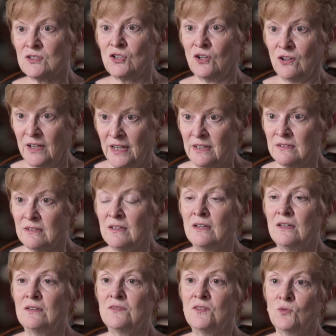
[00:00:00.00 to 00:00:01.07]
saw it,
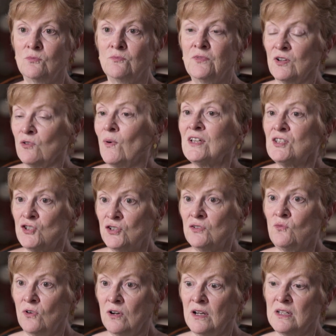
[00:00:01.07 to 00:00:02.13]
the
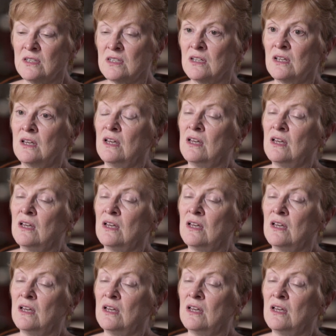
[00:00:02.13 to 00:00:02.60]
question was,